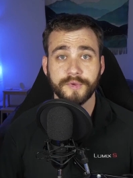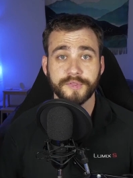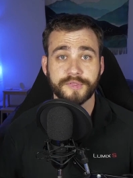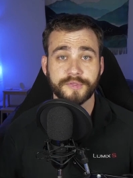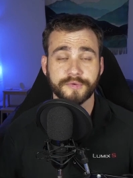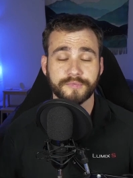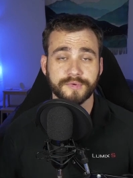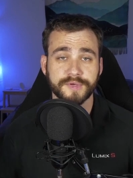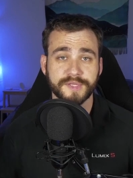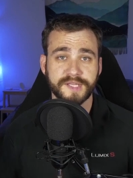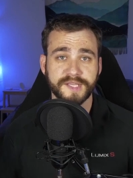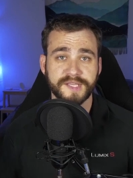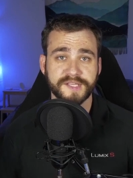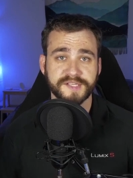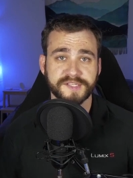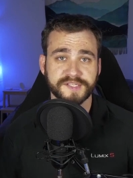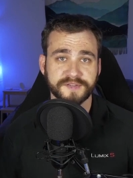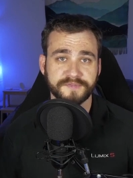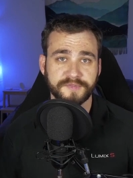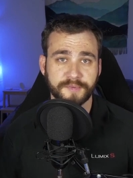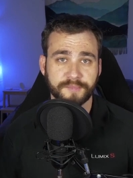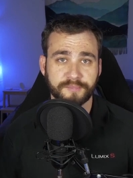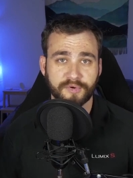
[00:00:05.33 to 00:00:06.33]
With the release
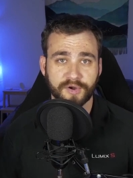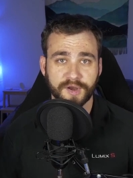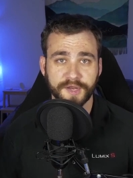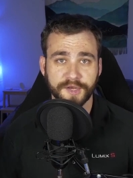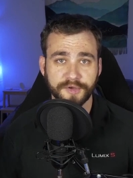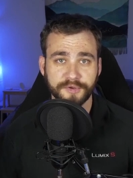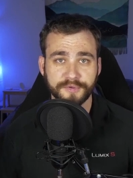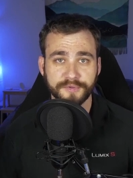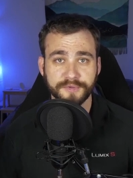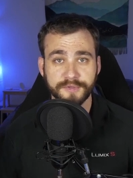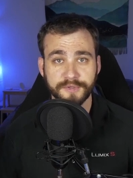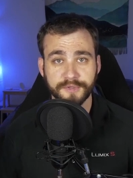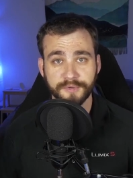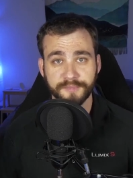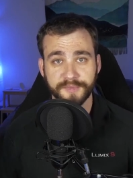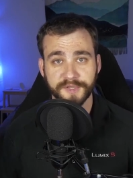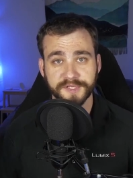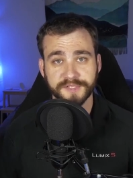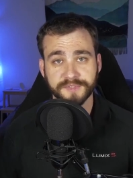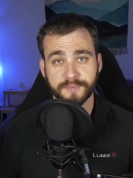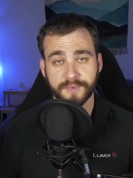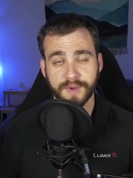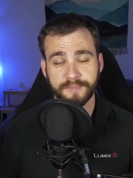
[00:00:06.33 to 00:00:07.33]
of the brand new
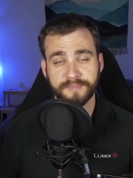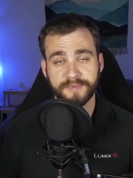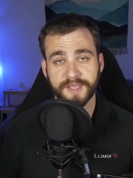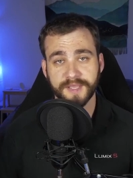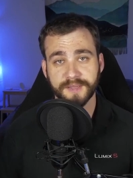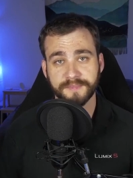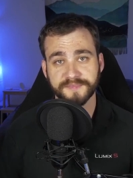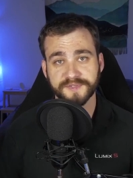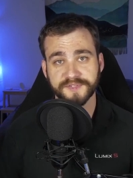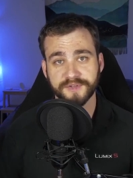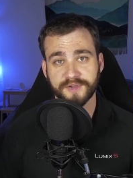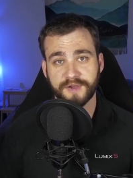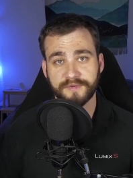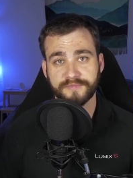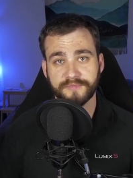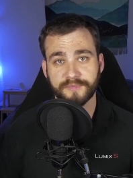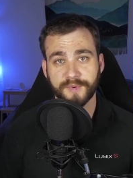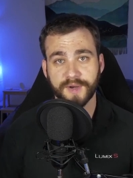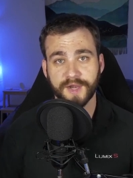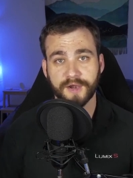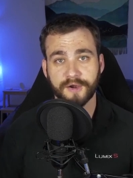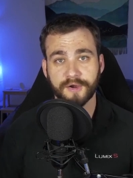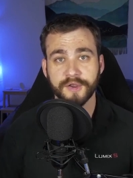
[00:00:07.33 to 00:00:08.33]
LUMIX webcam
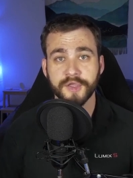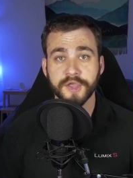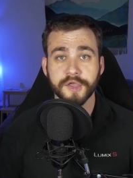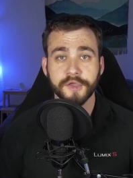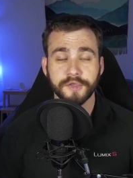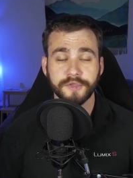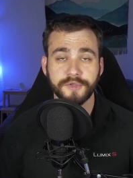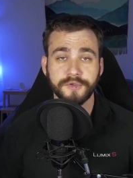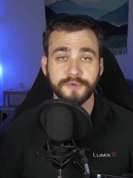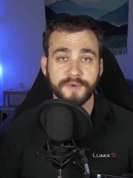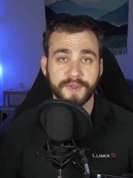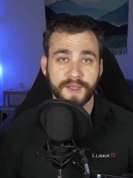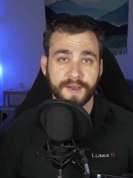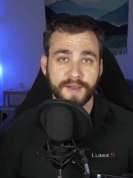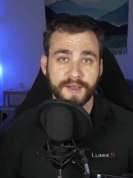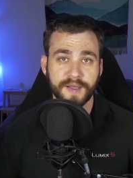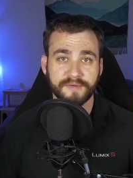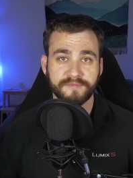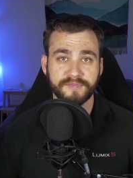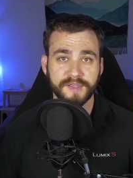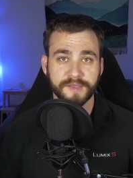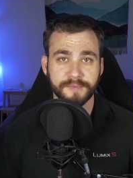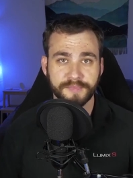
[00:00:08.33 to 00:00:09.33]
software, you now
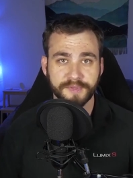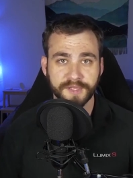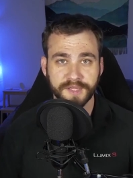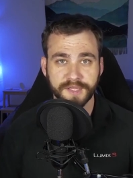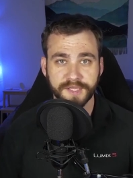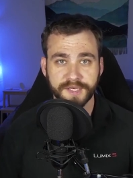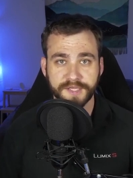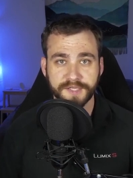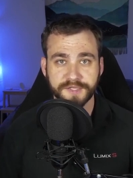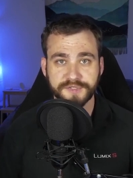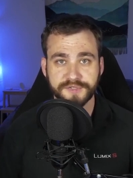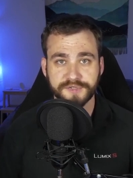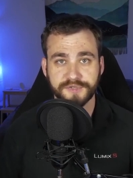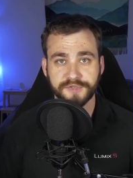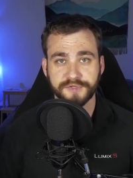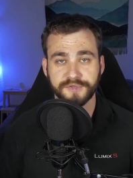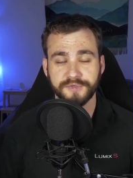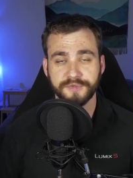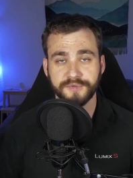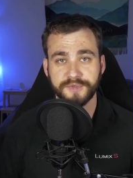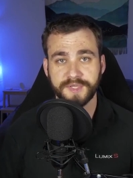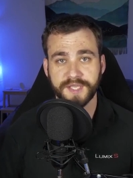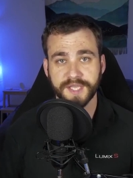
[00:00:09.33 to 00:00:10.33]
have the ability
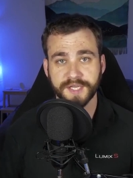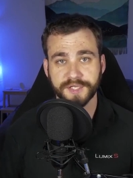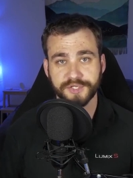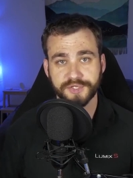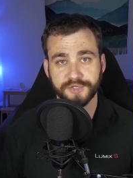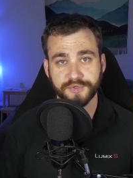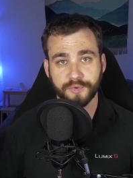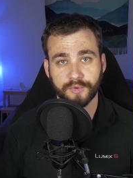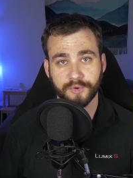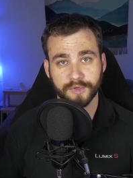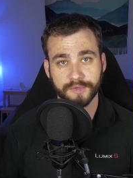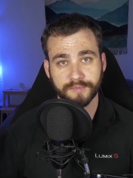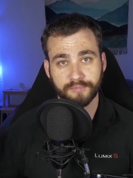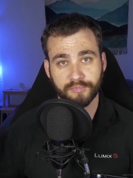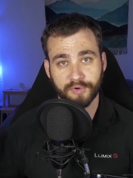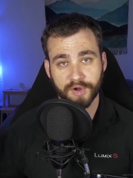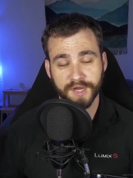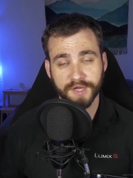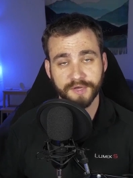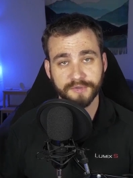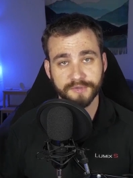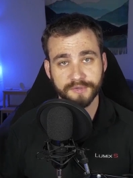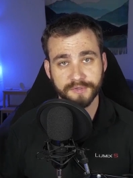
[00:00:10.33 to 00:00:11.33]
to get your
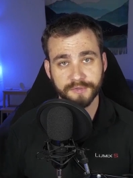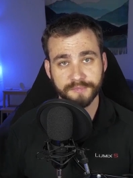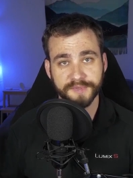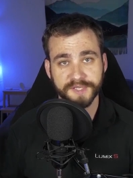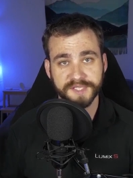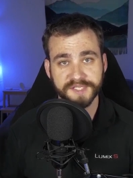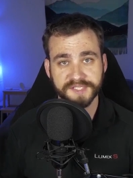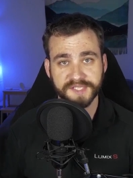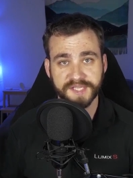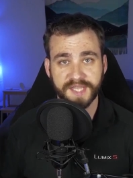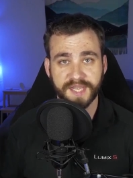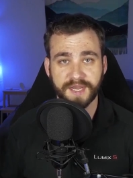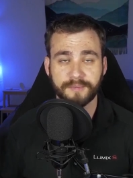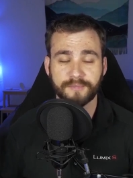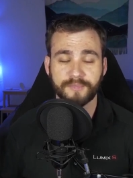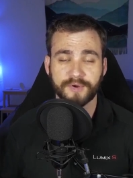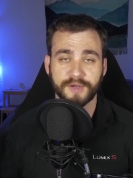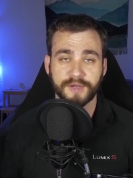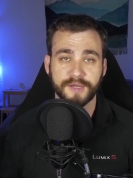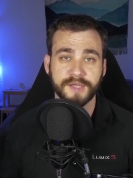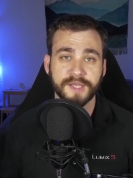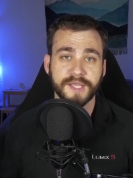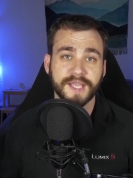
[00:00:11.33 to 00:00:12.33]
brand new LUMIX
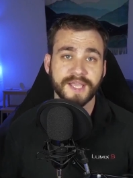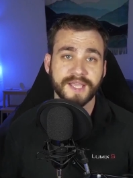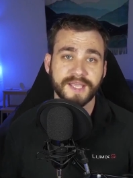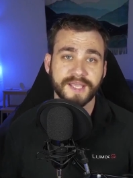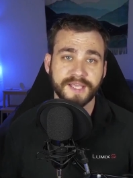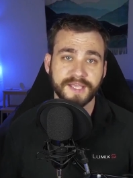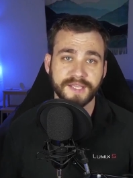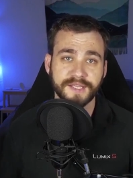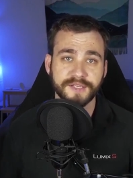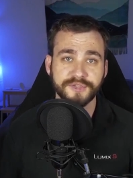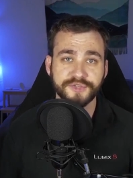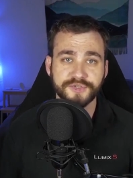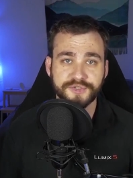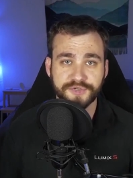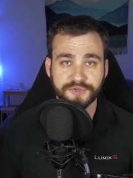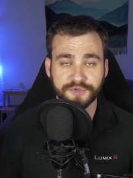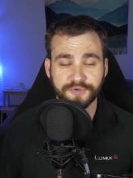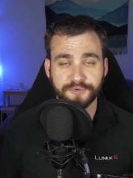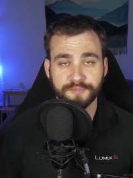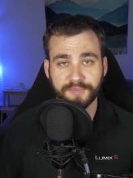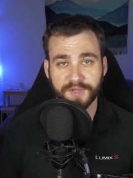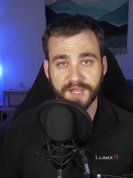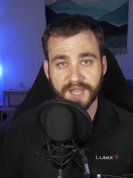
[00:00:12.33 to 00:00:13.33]
camera
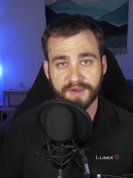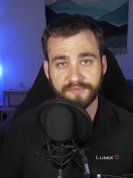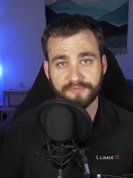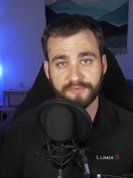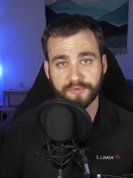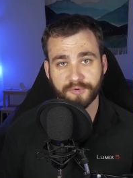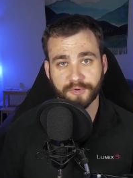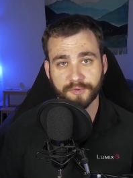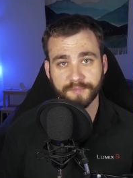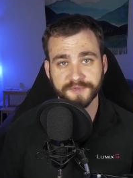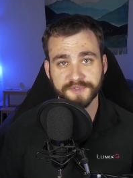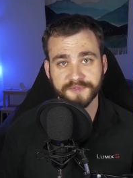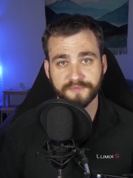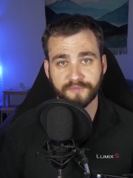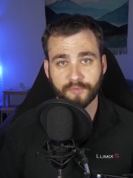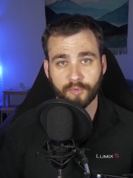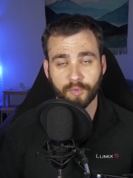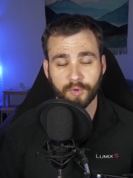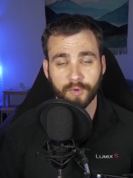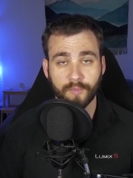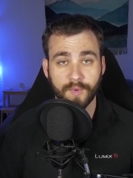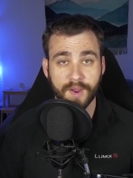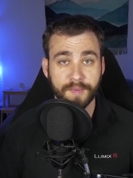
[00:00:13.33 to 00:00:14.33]
into platforms
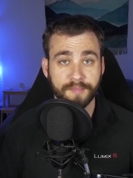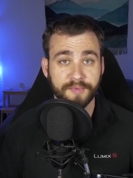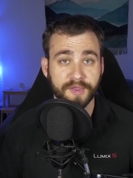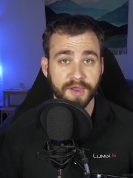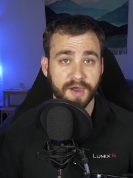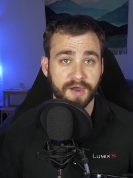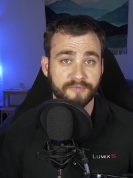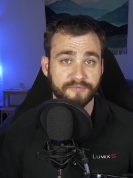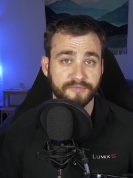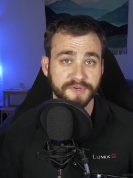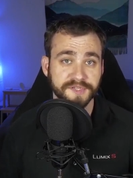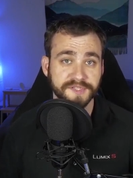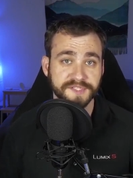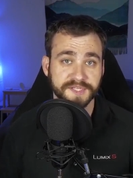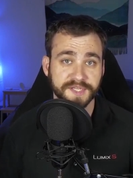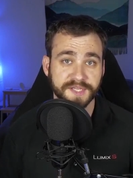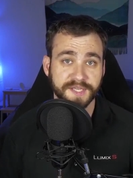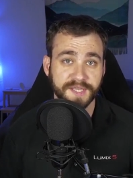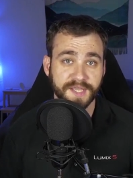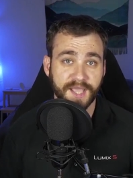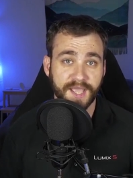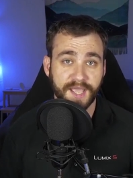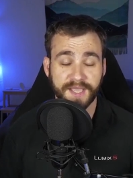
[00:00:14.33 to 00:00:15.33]
for web
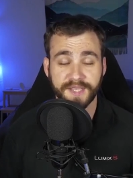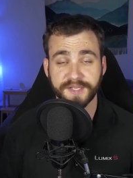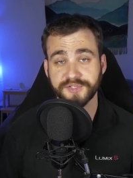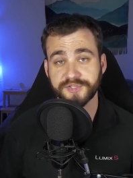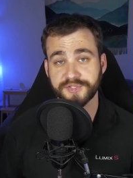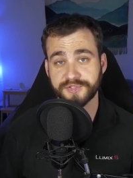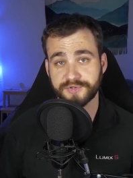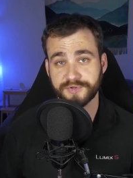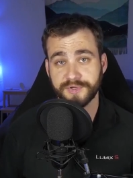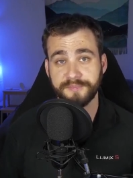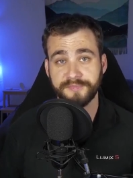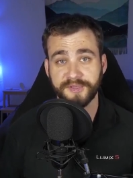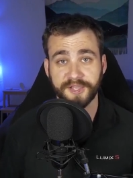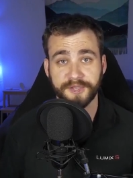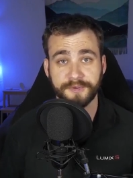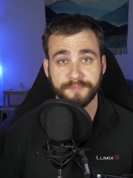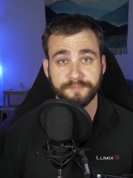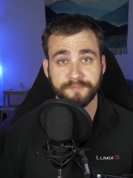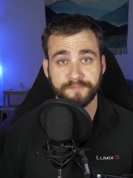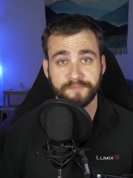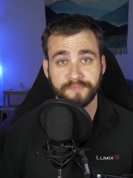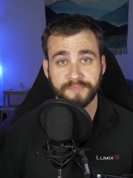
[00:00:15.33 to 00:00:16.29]
conferencing and streaming.